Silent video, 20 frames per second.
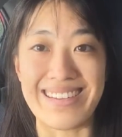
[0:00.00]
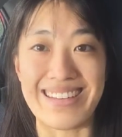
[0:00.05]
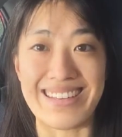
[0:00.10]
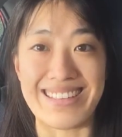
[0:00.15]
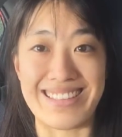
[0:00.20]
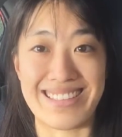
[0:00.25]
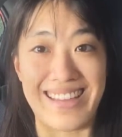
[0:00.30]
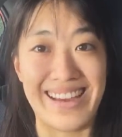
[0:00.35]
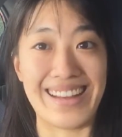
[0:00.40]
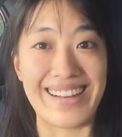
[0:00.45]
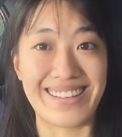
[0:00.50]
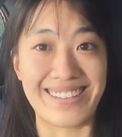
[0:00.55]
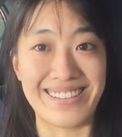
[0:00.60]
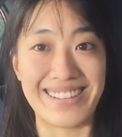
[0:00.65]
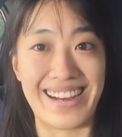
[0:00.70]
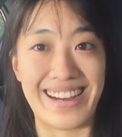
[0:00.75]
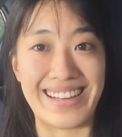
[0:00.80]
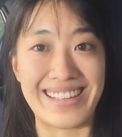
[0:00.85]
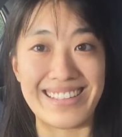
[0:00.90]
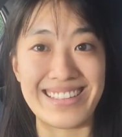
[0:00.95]
Is that a
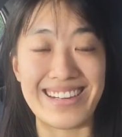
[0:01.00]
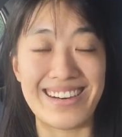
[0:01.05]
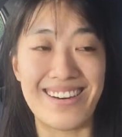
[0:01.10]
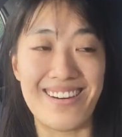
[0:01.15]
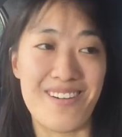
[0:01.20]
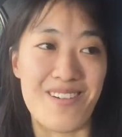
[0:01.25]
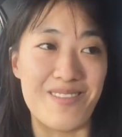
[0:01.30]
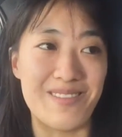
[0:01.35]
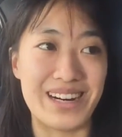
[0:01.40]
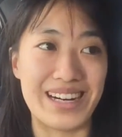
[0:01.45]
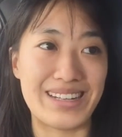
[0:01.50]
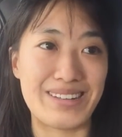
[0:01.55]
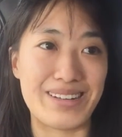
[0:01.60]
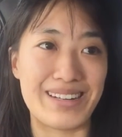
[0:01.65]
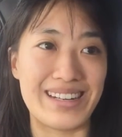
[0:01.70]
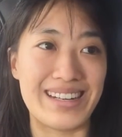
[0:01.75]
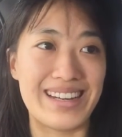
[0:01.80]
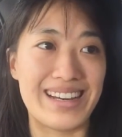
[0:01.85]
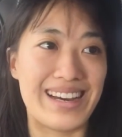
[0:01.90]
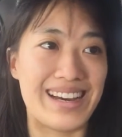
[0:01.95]
good idea or what?
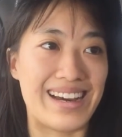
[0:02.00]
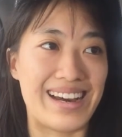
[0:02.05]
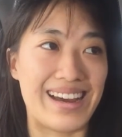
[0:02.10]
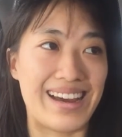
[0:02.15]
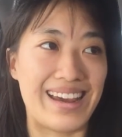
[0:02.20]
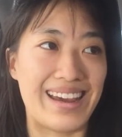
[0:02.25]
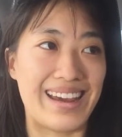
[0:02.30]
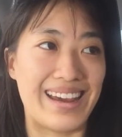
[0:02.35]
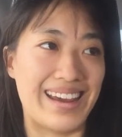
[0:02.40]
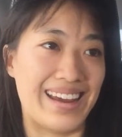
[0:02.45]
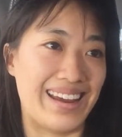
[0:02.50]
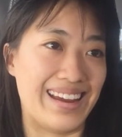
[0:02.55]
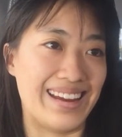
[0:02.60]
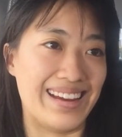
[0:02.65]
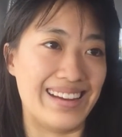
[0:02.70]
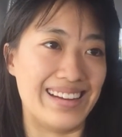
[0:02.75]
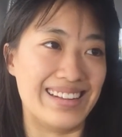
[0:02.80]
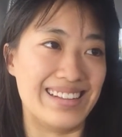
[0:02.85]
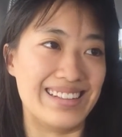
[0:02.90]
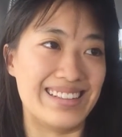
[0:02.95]

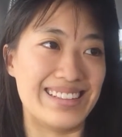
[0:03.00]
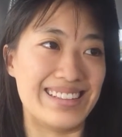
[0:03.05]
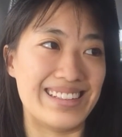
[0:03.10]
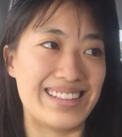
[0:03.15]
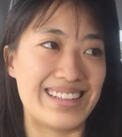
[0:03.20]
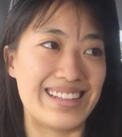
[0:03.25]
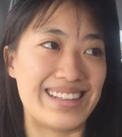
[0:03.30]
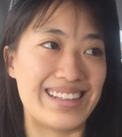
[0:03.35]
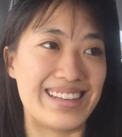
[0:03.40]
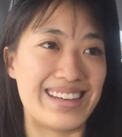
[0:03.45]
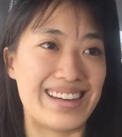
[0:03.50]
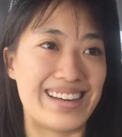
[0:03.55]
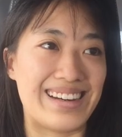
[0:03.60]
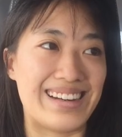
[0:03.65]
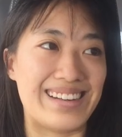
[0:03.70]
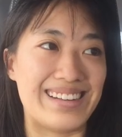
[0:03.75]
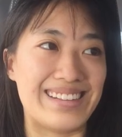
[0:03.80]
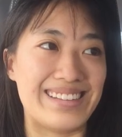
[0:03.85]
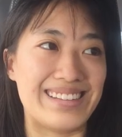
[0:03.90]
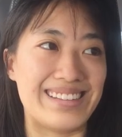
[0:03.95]
And
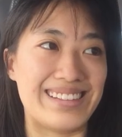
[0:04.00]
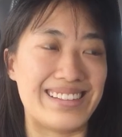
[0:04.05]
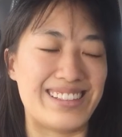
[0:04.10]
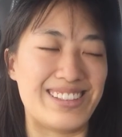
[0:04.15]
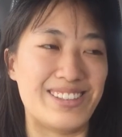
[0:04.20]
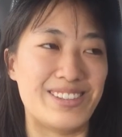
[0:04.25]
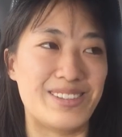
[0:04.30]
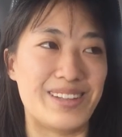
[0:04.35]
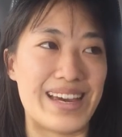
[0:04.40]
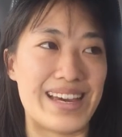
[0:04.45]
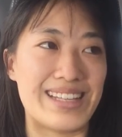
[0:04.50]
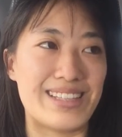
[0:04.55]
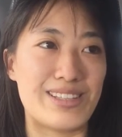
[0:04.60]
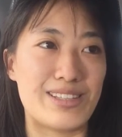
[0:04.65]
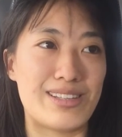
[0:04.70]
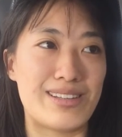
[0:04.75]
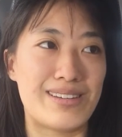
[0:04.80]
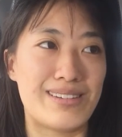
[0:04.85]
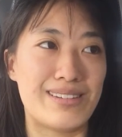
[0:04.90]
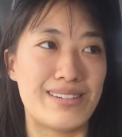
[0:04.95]
you get
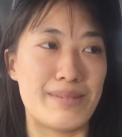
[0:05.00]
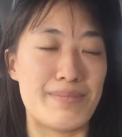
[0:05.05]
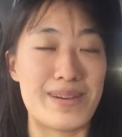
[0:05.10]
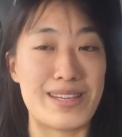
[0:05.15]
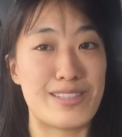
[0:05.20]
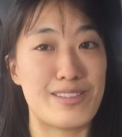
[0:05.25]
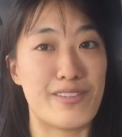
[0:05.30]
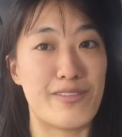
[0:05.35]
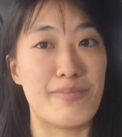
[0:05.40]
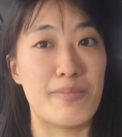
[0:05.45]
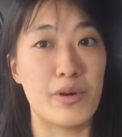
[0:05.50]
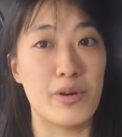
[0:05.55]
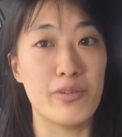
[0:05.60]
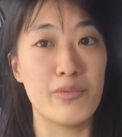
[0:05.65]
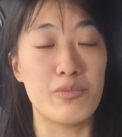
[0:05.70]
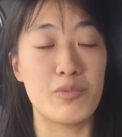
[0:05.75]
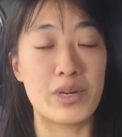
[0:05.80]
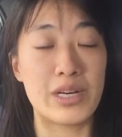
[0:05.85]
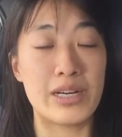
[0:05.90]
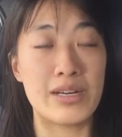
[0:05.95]
the best of
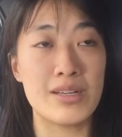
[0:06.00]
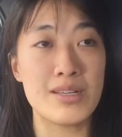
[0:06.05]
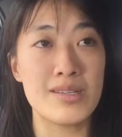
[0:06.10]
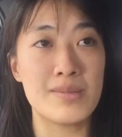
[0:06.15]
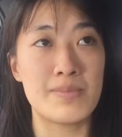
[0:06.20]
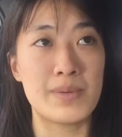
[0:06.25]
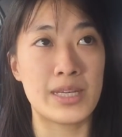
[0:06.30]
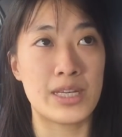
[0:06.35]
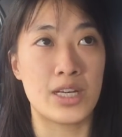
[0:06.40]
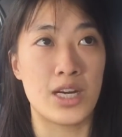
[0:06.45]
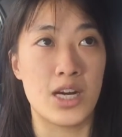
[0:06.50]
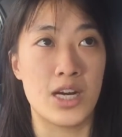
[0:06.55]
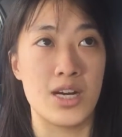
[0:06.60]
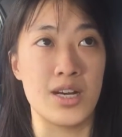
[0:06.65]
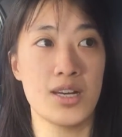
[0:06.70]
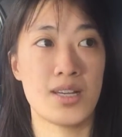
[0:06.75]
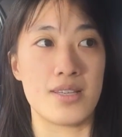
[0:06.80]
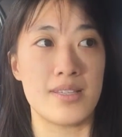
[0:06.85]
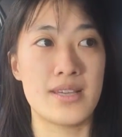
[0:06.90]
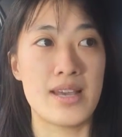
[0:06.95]
both worlds,
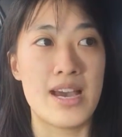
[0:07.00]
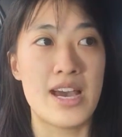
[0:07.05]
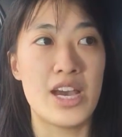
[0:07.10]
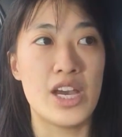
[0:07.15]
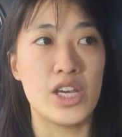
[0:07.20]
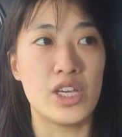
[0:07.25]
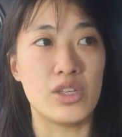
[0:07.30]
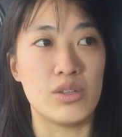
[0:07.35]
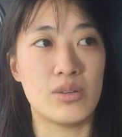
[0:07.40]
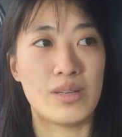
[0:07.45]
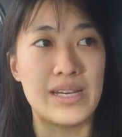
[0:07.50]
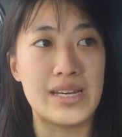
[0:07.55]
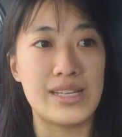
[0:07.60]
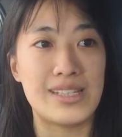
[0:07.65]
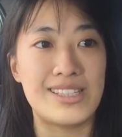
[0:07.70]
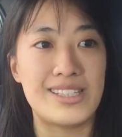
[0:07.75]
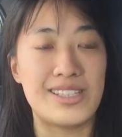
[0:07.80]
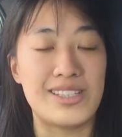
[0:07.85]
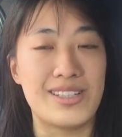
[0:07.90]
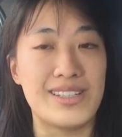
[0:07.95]
because you
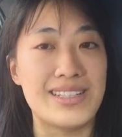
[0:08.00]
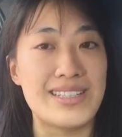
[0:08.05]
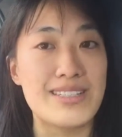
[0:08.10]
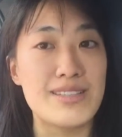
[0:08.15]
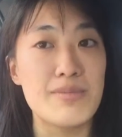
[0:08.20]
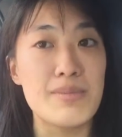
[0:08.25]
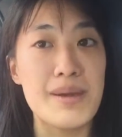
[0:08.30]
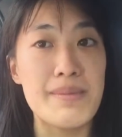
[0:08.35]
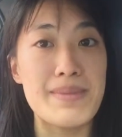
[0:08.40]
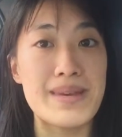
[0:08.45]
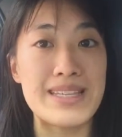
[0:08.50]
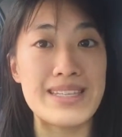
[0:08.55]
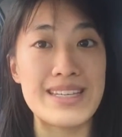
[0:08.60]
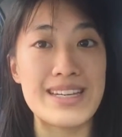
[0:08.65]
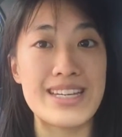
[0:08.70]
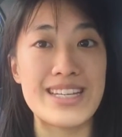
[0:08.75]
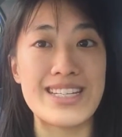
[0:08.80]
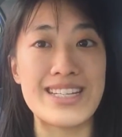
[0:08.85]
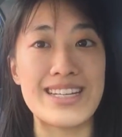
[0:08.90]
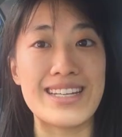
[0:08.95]
get to listen to my
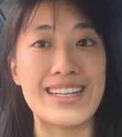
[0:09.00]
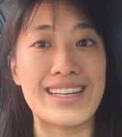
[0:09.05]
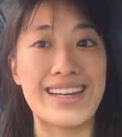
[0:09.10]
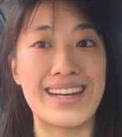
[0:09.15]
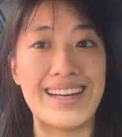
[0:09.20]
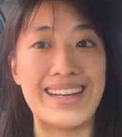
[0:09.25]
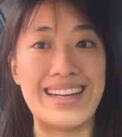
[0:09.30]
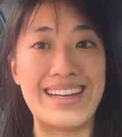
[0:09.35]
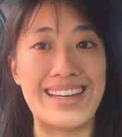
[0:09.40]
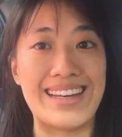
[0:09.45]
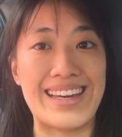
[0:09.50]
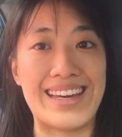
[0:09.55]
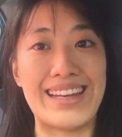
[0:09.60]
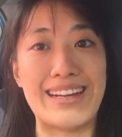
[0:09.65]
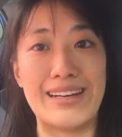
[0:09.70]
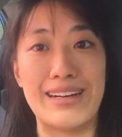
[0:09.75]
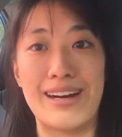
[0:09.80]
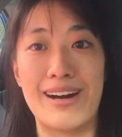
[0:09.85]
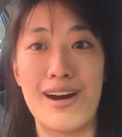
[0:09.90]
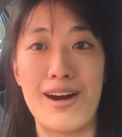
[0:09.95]
message and you kind of get
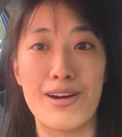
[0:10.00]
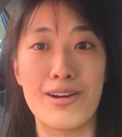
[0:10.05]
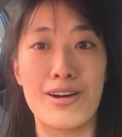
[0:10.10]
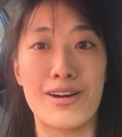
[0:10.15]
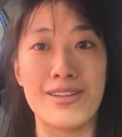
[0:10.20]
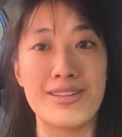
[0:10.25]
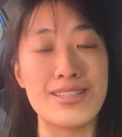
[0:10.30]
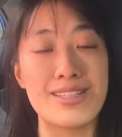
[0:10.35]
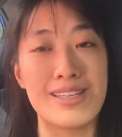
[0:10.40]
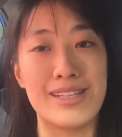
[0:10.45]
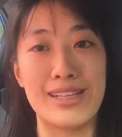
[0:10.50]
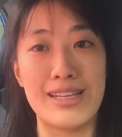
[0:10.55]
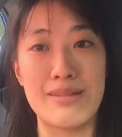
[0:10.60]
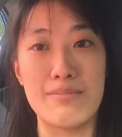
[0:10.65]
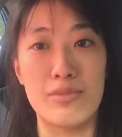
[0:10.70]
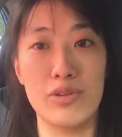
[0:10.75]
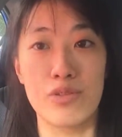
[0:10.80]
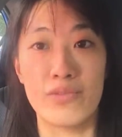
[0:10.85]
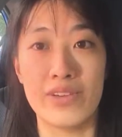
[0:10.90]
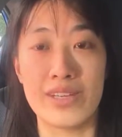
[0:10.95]
a constantly
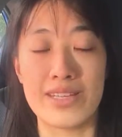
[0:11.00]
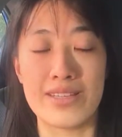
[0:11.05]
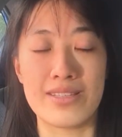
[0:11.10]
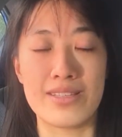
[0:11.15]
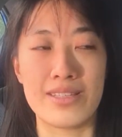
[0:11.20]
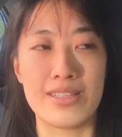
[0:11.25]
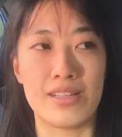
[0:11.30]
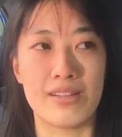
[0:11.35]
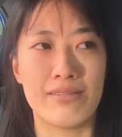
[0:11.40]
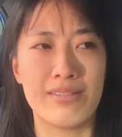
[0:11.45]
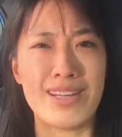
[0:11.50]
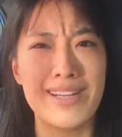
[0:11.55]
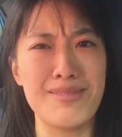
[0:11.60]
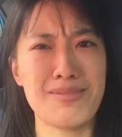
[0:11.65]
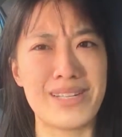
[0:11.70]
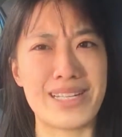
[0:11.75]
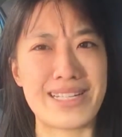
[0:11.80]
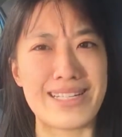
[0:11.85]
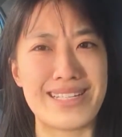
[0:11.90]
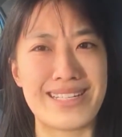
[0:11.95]
moving scenery,
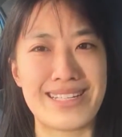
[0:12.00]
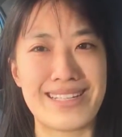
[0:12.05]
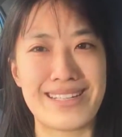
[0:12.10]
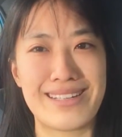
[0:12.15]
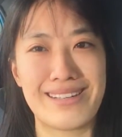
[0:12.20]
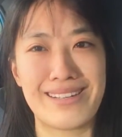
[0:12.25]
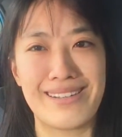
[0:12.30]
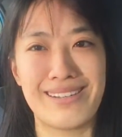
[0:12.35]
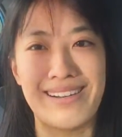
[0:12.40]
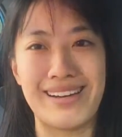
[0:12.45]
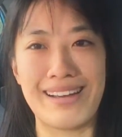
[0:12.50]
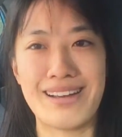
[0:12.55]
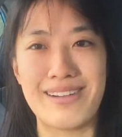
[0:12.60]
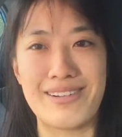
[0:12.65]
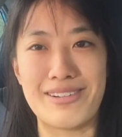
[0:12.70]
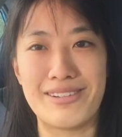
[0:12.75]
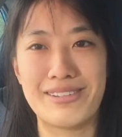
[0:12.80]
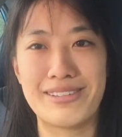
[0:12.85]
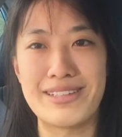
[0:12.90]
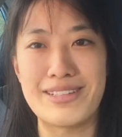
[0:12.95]
which, I
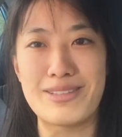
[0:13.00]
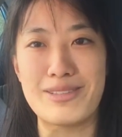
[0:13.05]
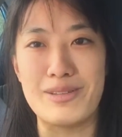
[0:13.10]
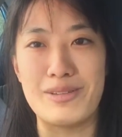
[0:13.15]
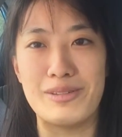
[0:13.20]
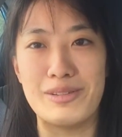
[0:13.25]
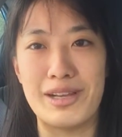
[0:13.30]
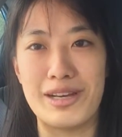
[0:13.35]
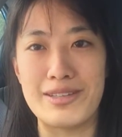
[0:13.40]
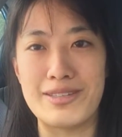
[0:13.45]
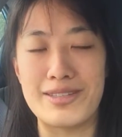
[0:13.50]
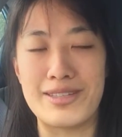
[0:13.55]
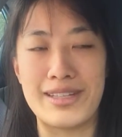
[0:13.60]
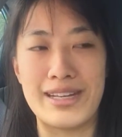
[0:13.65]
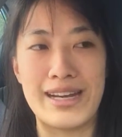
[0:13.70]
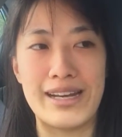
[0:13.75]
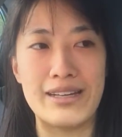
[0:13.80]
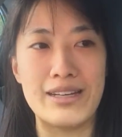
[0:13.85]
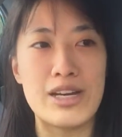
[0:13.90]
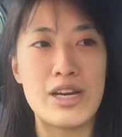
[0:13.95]
don't know, there's no loss to
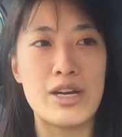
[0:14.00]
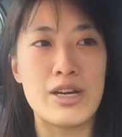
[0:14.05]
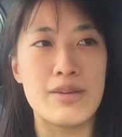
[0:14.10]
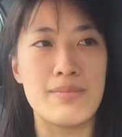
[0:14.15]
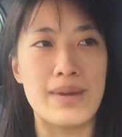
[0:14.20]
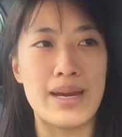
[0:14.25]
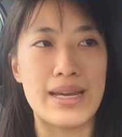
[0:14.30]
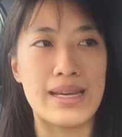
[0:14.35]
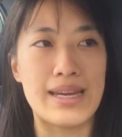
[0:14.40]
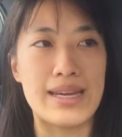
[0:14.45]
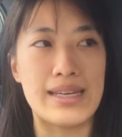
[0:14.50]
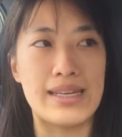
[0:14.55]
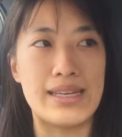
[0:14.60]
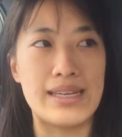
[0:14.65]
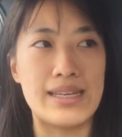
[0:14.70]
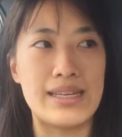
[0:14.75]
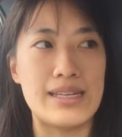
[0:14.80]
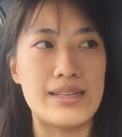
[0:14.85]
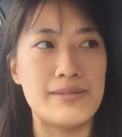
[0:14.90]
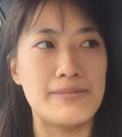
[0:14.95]
that. You might get
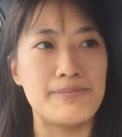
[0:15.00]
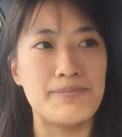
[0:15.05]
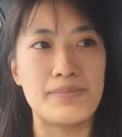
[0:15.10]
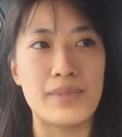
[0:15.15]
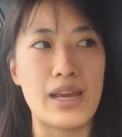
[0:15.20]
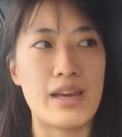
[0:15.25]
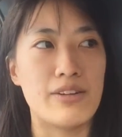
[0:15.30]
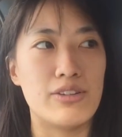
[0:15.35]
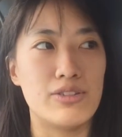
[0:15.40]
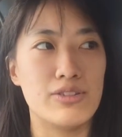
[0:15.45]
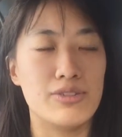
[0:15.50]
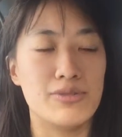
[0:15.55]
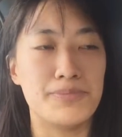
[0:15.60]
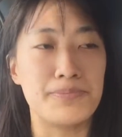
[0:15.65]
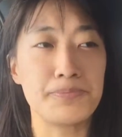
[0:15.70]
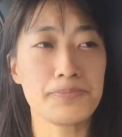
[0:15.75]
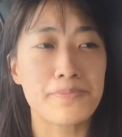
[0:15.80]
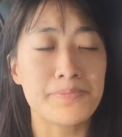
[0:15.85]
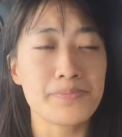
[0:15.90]
giddy, I don't know.